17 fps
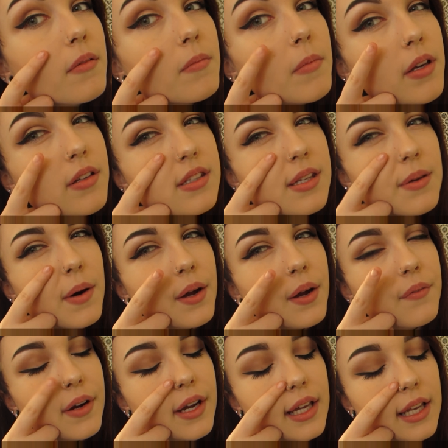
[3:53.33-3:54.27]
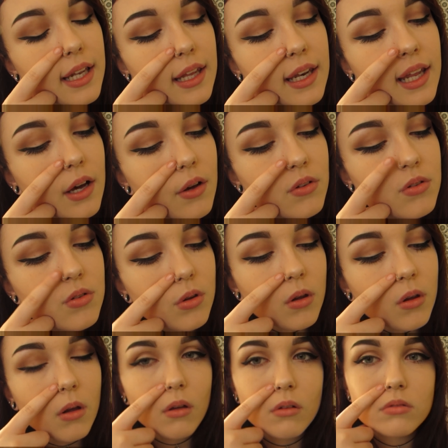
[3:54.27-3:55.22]
mostly wear a ring in it now,
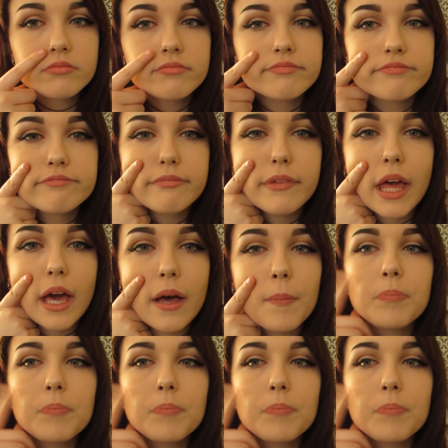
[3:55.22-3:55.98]
so yeah.